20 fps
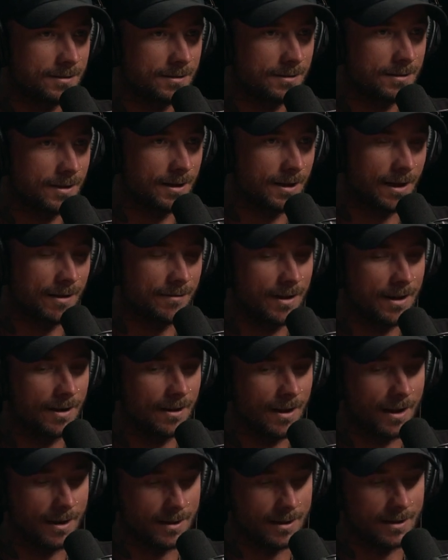and I've had a
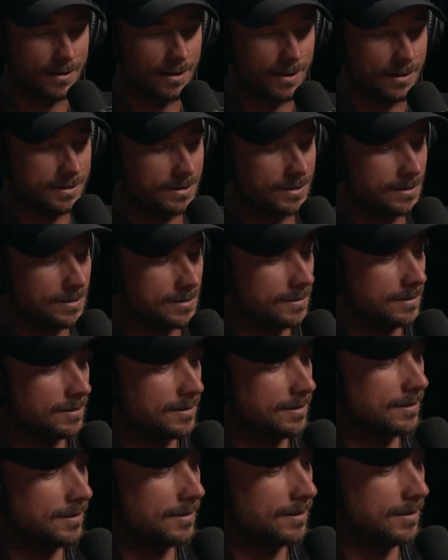lot of concussions,
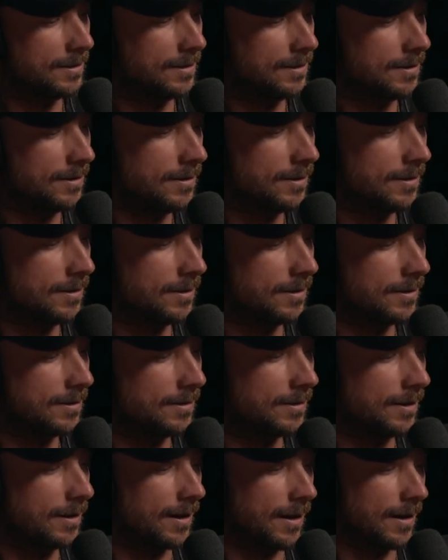
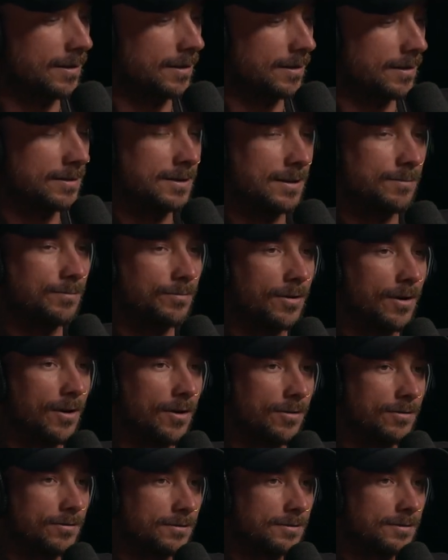and I think it's like
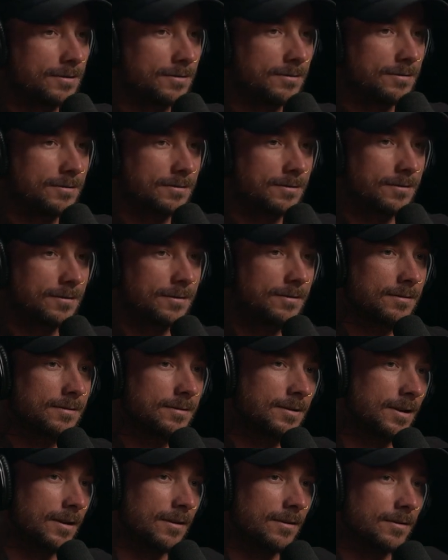prone,
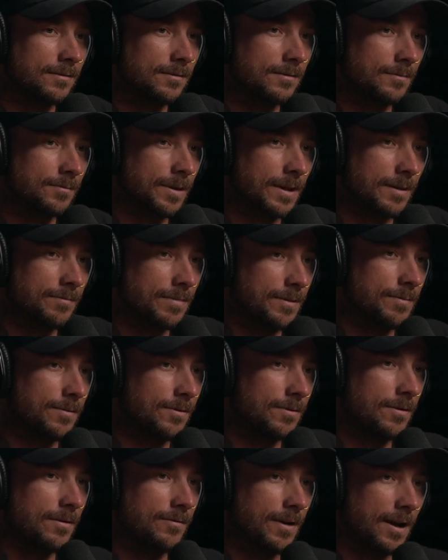you know, mm-hmm. pe-
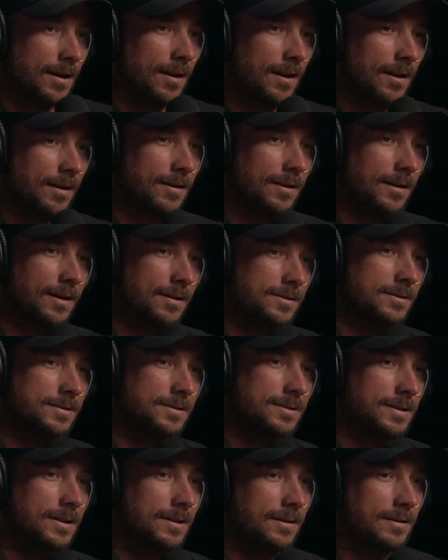people who have had a lot of
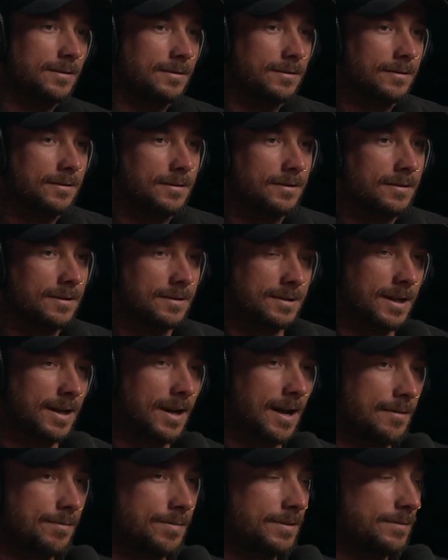concussions can, this can
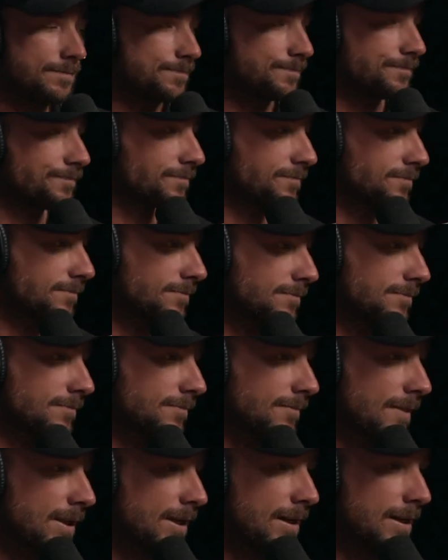happen. Yeah.
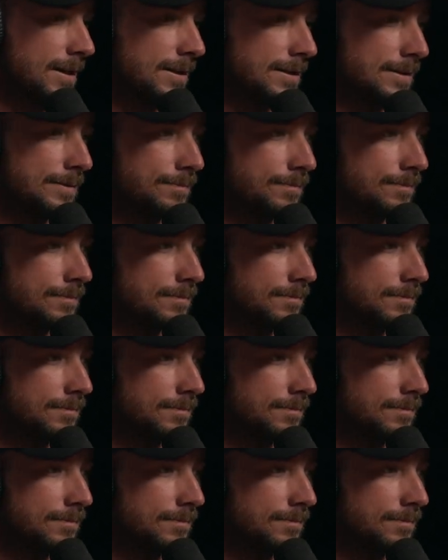Um,